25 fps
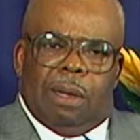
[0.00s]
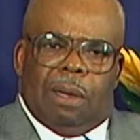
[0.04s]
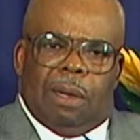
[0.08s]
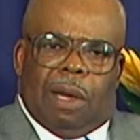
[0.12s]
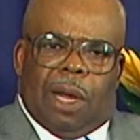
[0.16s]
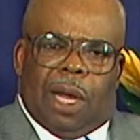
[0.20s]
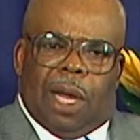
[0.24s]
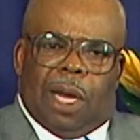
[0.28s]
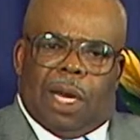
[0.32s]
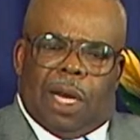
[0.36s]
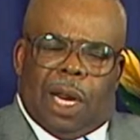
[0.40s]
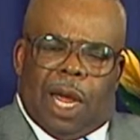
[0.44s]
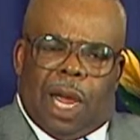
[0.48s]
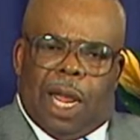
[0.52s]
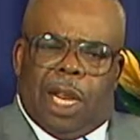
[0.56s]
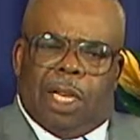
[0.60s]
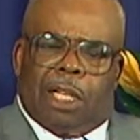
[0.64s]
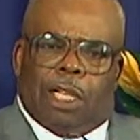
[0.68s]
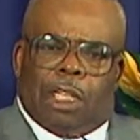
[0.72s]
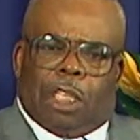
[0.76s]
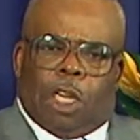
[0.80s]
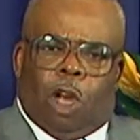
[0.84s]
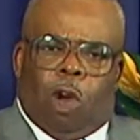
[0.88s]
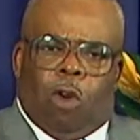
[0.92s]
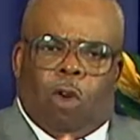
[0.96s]
and an angel
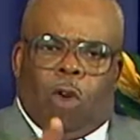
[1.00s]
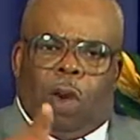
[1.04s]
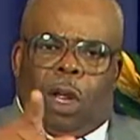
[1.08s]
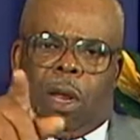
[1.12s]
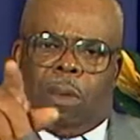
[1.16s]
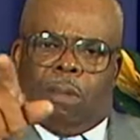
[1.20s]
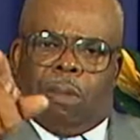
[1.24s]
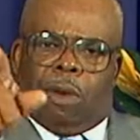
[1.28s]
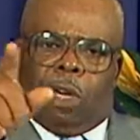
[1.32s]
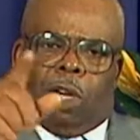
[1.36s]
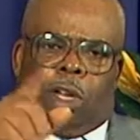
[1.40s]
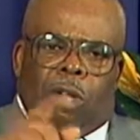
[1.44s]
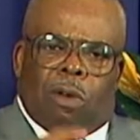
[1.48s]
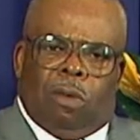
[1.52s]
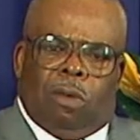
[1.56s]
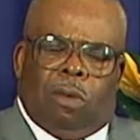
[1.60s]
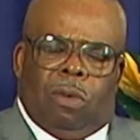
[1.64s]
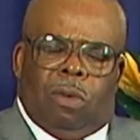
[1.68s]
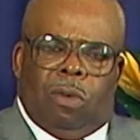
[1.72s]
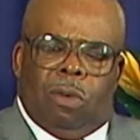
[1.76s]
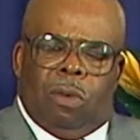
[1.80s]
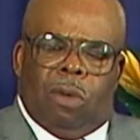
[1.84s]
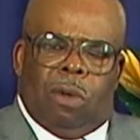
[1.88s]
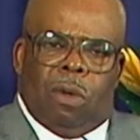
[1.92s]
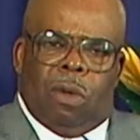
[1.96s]
told him to do,
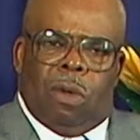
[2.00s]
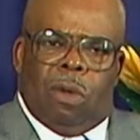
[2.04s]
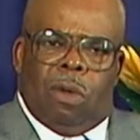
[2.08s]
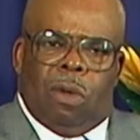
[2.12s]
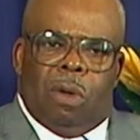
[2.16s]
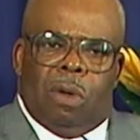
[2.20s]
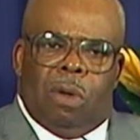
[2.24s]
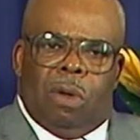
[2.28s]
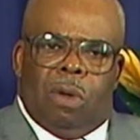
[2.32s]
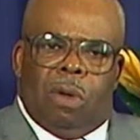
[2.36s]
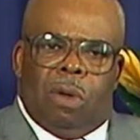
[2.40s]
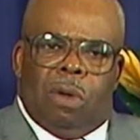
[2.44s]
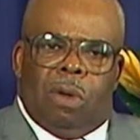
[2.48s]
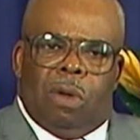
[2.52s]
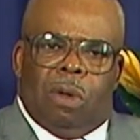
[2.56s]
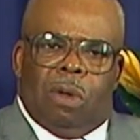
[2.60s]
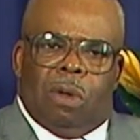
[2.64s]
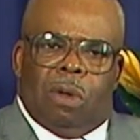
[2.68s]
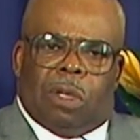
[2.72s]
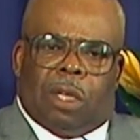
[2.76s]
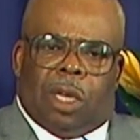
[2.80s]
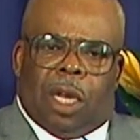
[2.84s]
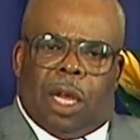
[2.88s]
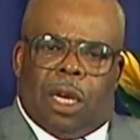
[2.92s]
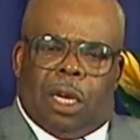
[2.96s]

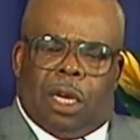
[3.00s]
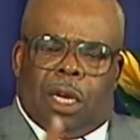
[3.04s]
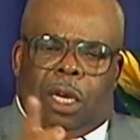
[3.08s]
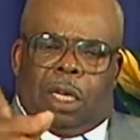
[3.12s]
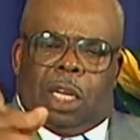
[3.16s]
send the